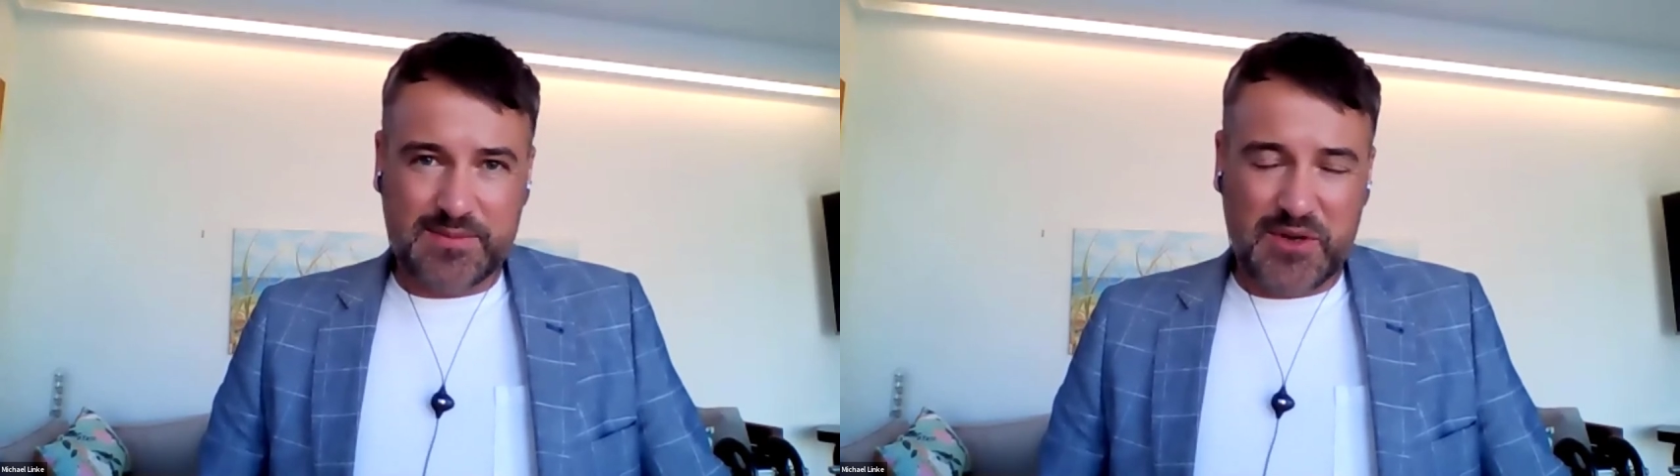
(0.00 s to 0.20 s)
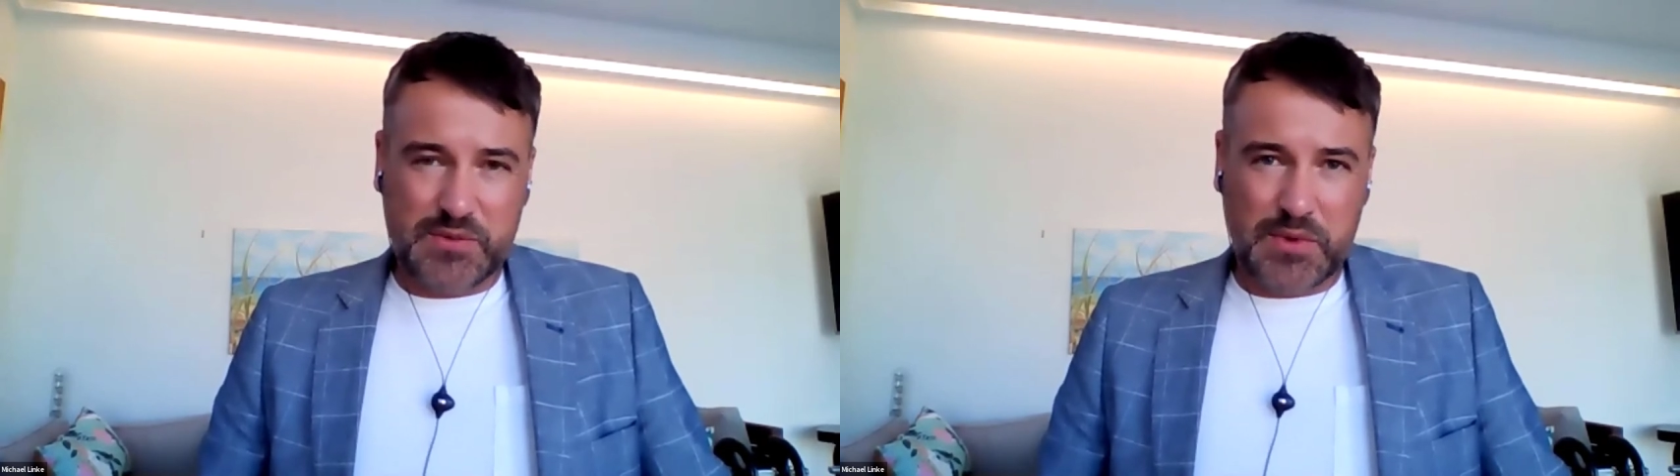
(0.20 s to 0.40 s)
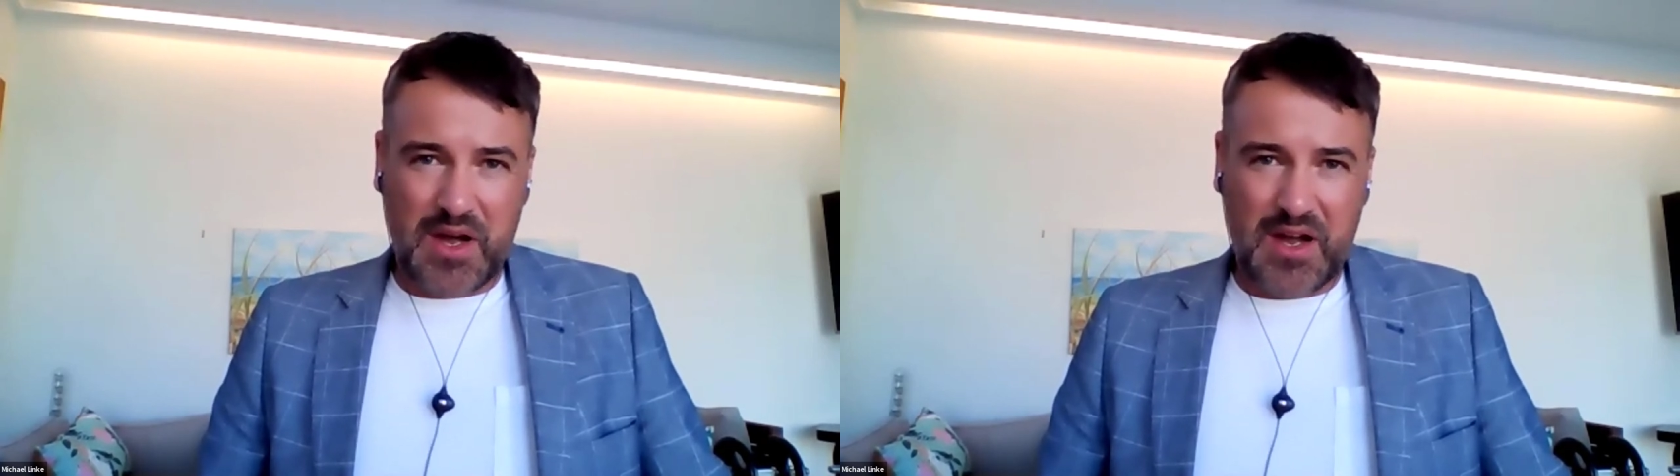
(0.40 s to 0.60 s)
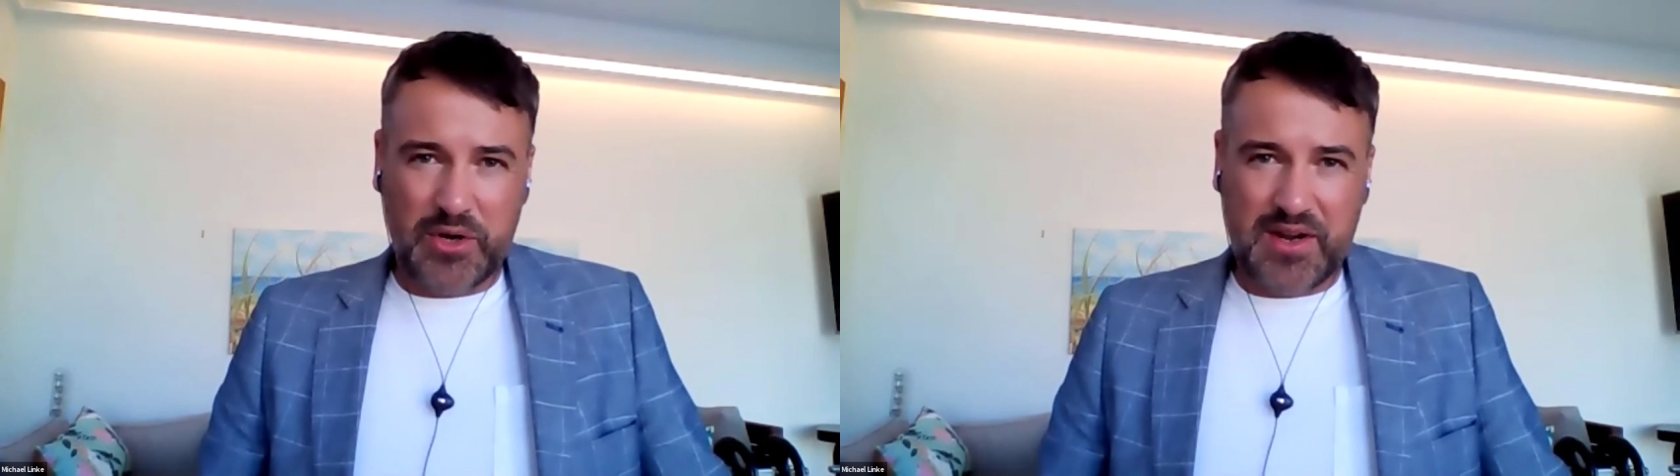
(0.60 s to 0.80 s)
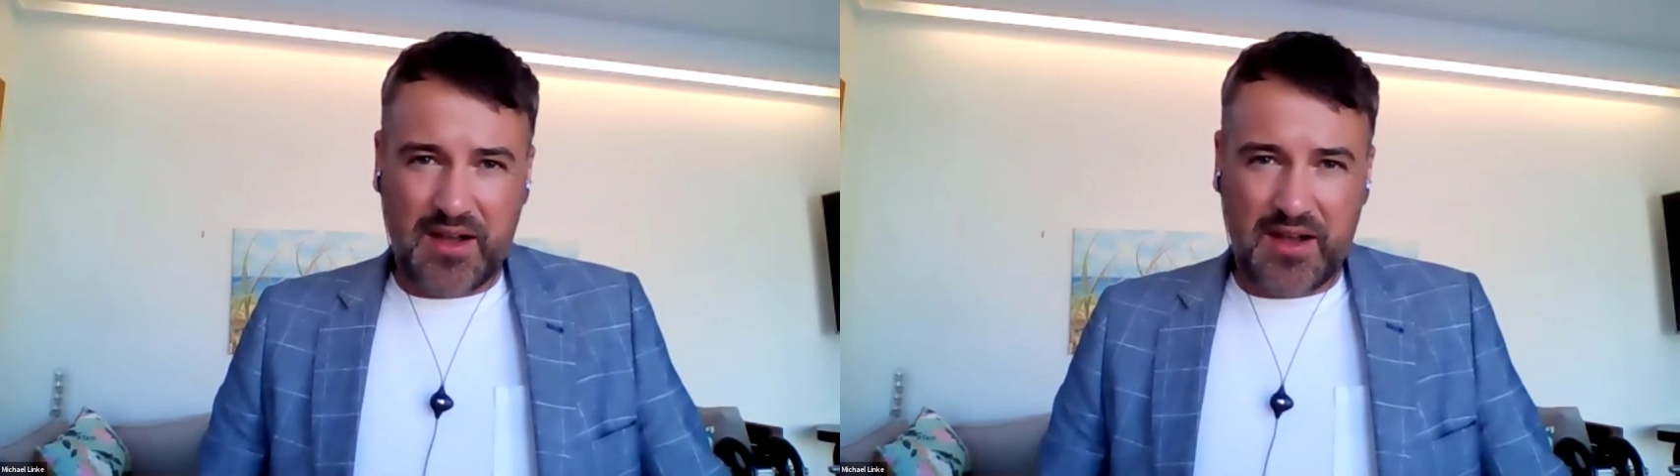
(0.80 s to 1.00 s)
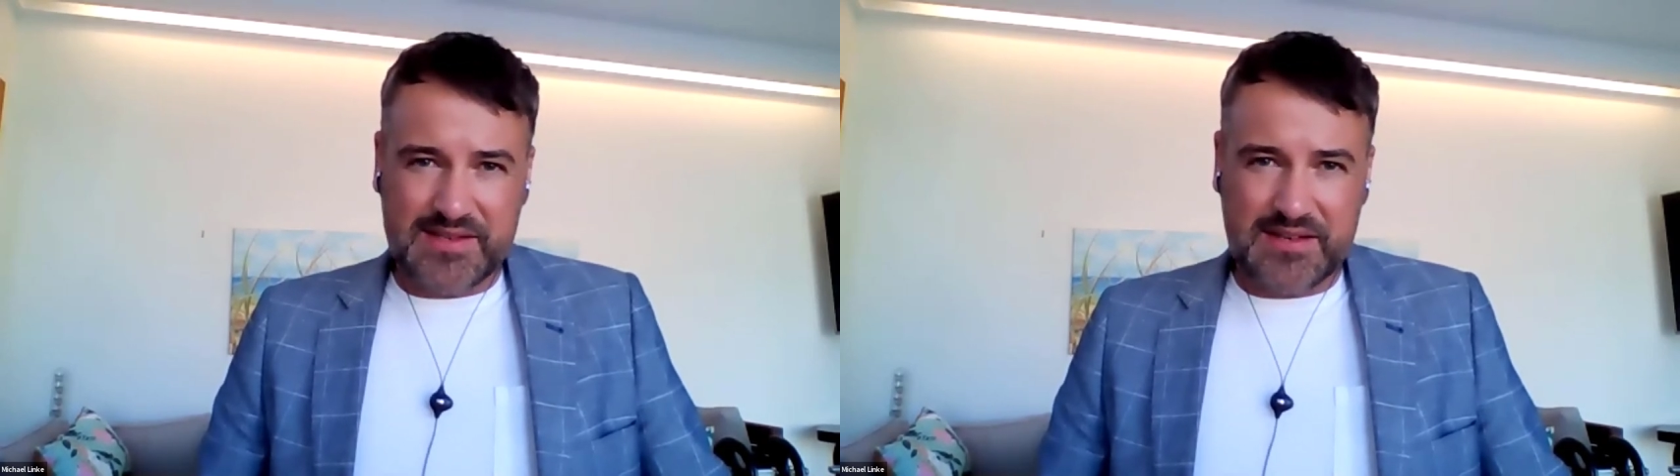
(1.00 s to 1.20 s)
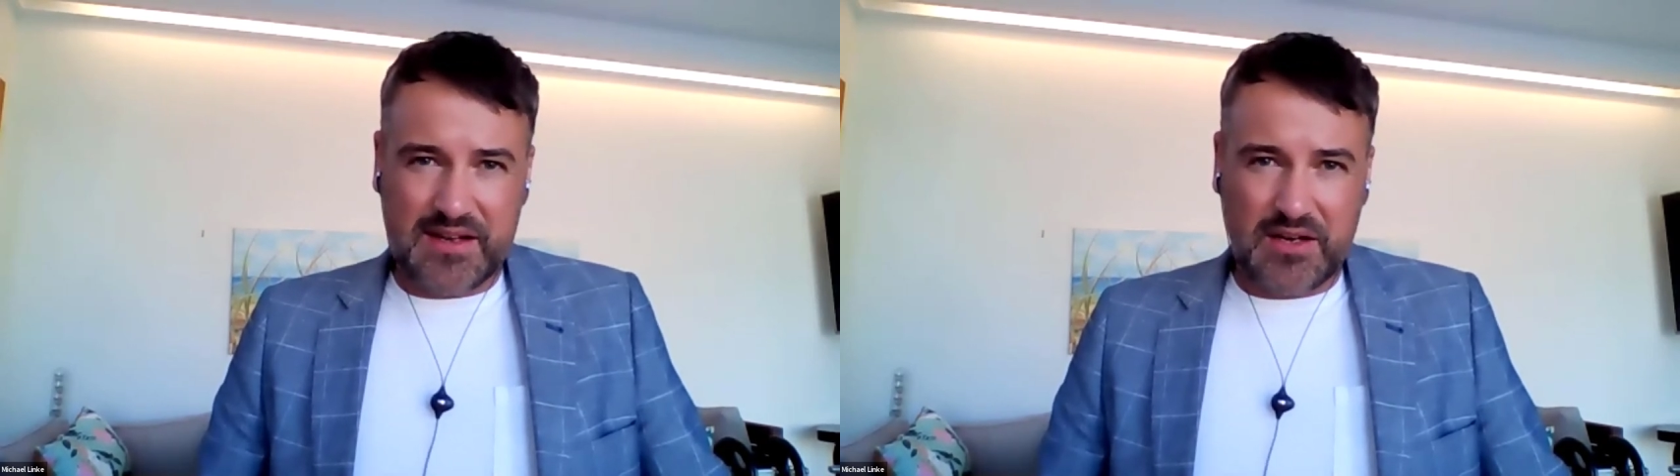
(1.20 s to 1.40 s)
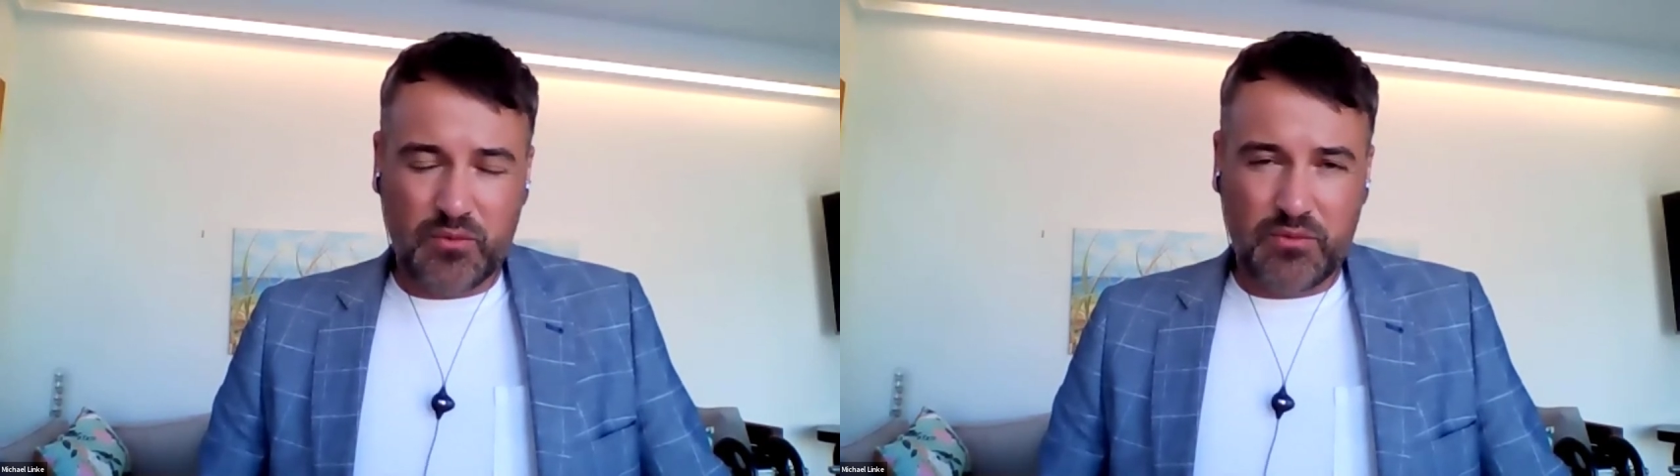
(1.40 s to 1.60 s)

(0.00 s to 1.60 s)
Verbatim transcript: suppose with hybrid cars and now